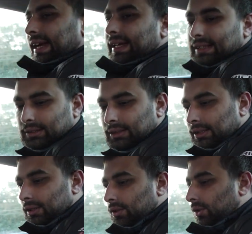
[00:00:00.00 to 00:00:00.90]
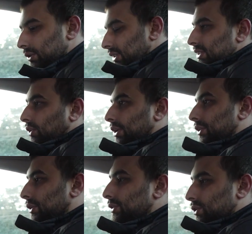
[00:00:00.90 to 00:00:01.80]
and on the side
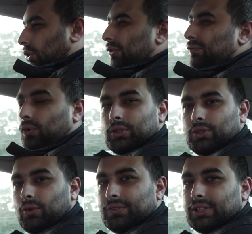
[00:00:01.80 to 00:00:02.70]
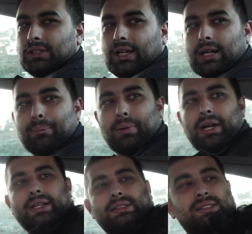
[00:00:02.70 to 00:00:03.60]
you're sort of falling off in like a
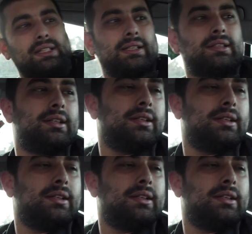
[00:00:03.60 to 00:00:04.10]
bucket seat.